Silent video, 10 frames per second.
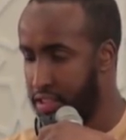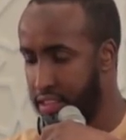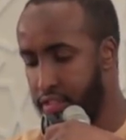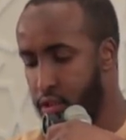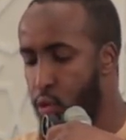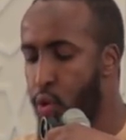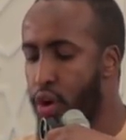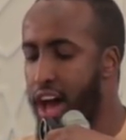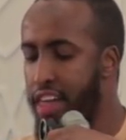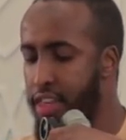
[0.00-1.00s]
The 7
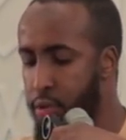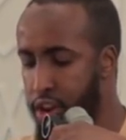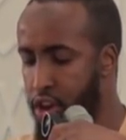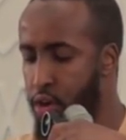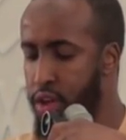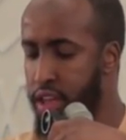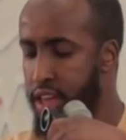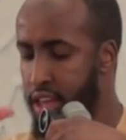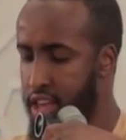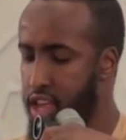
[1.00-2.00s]
Qurra that we know.
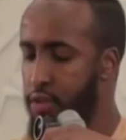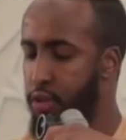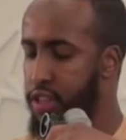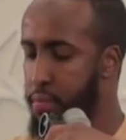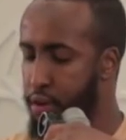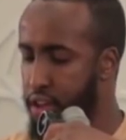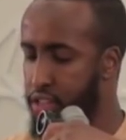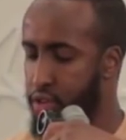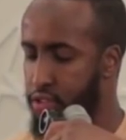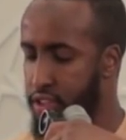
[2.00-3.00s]
He wrote a book
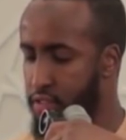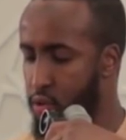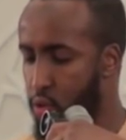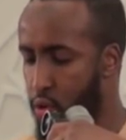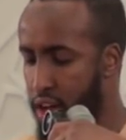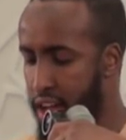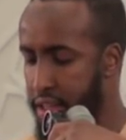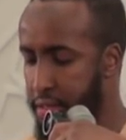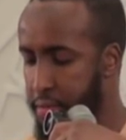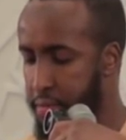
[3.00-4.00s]
in those 7 Qurra.
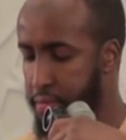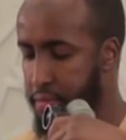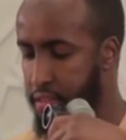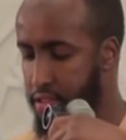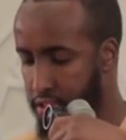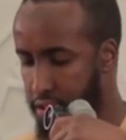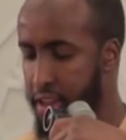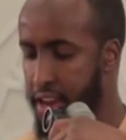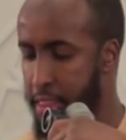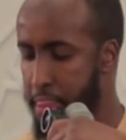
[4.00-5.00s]

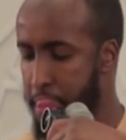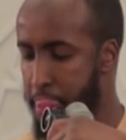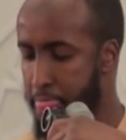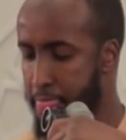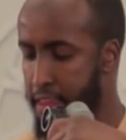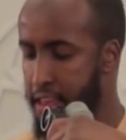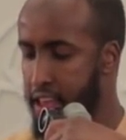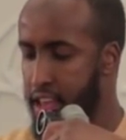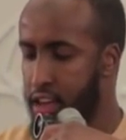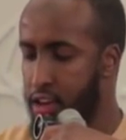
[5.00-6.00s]
Jameel.
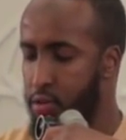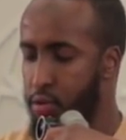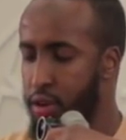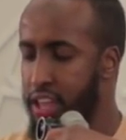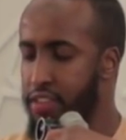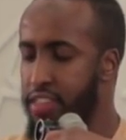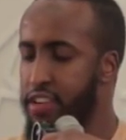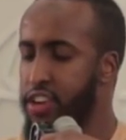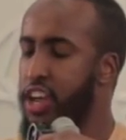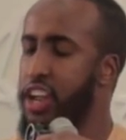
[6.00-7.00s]
We will leave it
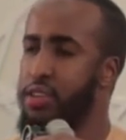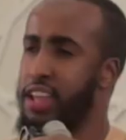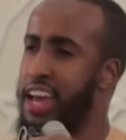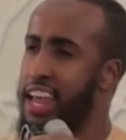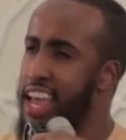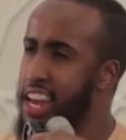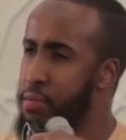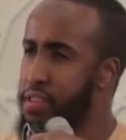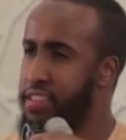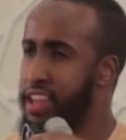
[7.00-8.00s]
there, inshallah ta'ala.
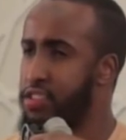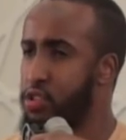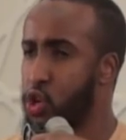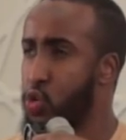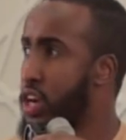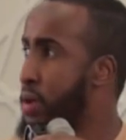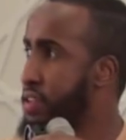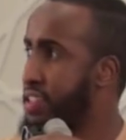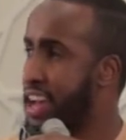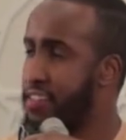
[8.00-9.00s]
Any mistakes or
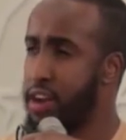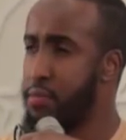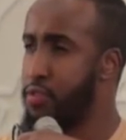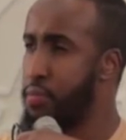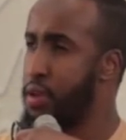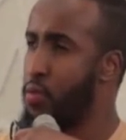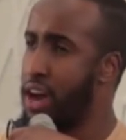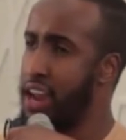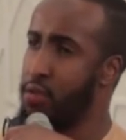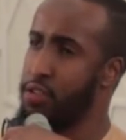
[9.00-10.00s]
shortcomings that have come from me
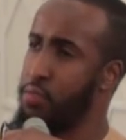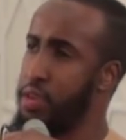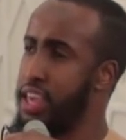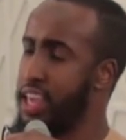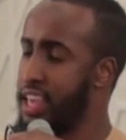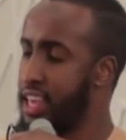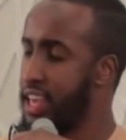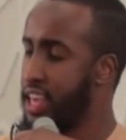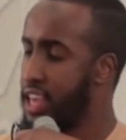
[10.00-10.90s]
while I was speaking,